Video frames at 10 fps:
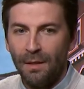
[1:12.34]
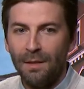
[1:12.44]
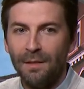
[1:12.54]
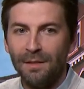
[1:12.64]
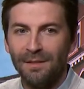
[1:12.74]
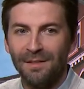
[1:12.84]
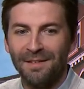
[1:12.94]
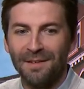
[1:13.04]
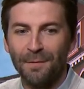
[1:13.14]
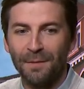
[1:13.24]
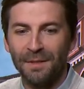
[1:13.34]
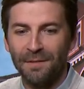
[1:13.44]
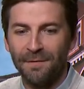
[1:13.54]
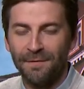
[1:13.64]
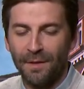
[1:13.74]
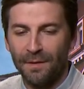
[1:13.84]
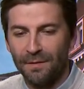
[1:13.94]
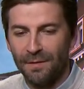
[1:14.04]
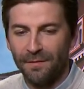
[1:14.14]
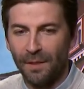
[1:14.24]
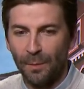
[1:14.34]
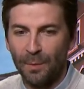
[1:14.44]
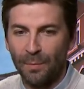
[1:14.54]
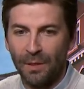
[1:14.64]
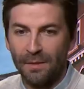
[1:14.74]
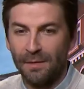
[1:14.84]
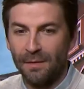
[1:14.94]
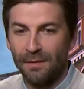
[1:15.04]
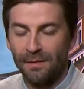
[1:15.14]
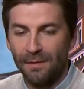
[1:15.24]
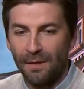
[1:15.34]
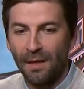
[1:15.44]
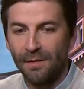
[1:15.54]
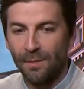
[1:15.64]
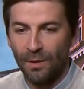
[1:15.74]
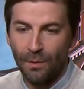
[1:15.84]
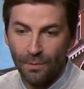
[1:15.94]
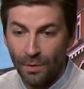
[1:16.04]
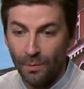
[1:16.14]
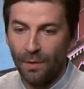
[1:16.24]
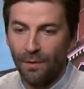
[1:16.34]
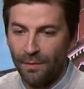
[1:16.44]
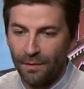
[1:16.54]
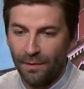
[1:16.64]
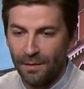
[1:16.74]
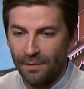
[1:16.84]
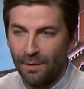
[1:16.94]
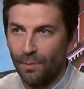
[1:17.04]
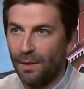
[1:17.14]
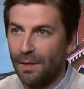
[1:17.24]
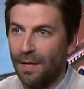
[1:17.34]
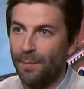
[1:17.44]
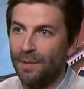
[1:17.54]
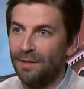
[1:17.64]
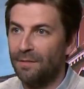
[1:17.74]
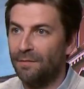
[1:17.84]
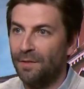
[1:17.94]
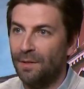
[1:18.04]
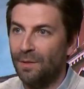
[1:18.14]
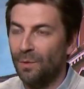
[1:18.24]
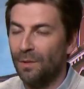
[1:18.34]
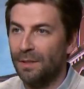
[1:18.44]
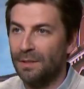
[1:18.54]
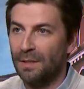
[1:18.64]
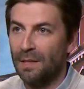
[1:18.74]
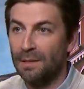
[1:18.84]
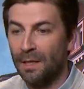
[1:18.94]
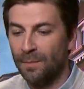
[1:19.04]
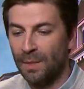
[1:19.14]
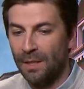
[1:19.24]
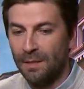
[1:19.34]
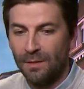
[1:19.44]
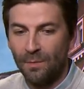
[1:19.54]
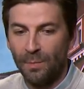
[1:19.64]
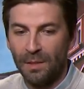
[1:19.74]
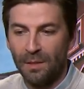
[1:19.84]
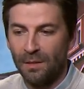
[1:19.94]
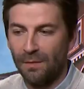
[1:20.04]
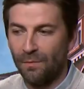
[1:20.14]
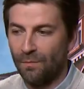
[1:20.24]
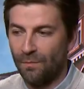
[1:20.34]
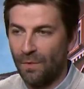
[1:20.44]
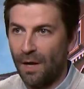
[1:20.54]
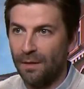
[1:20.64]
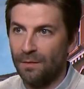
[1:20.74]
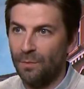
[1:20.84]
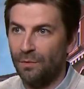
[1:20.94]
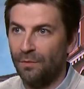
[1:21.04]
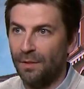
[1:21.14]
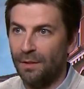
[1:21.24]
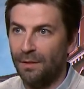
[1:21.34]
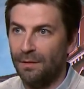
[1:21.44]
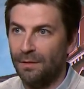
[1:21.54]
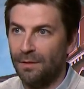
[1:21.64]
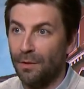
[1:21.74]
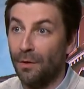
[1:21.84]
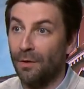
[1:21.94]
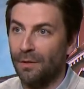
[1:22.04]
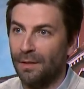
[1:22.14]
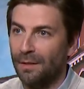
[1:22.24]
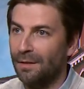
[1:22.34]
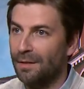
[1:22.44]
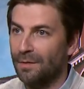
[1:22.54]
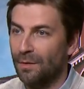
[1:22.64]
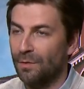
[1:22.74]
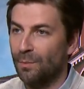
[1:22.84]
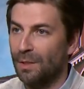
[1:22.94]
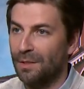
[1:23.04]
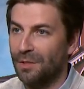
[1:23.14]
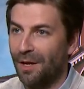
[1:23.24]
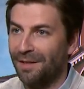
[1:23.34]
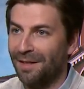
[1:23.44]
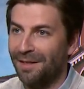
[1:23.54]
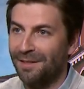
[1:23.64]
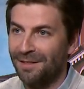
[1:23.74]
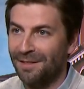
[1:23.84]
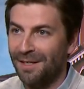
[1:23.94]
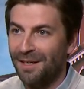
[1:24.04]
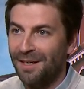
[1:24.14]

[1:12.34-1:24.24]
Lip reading: It is a really fun development process as someone who knew all the things that were going to happen in Infinity War and in Endgame to be writing the movie concurrently as those are being shot and edited.